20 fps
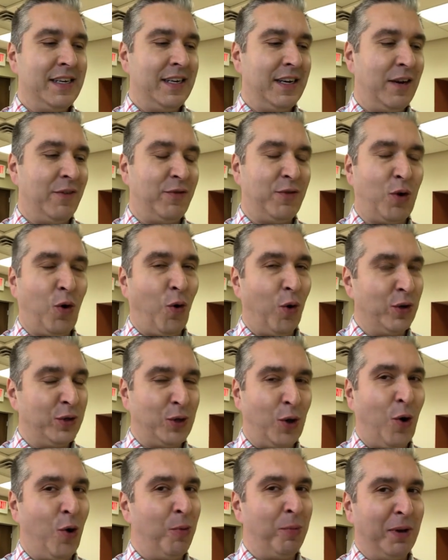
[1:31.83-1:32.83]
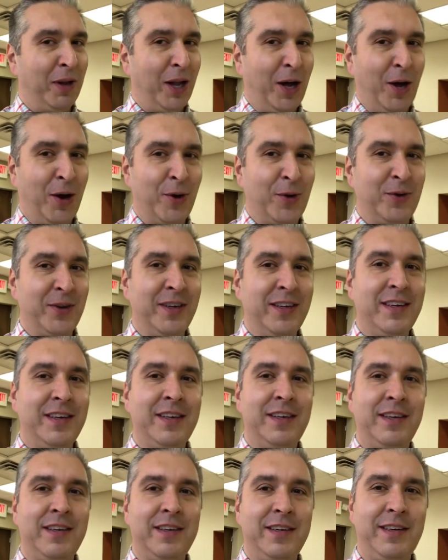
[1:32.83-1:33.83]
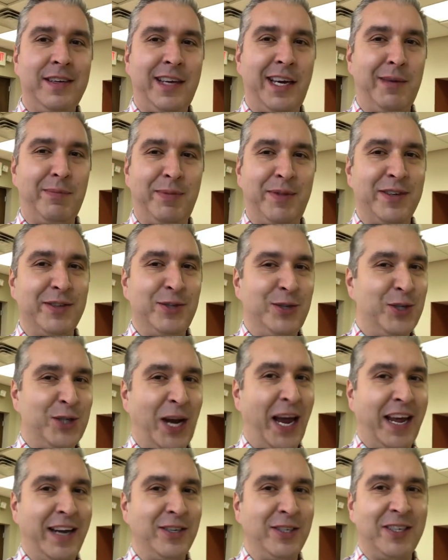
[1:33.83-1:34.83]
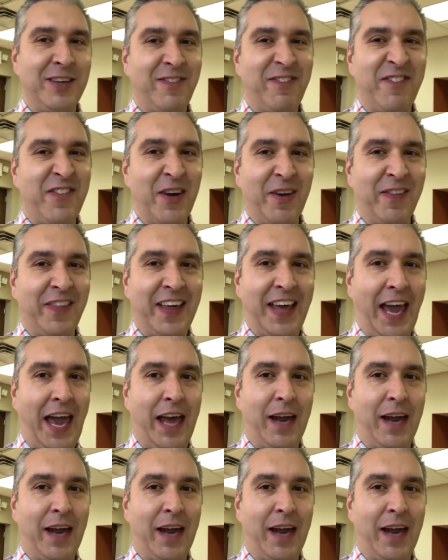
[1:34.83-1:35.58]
Of course, Home Alone. Keep the change, you filthy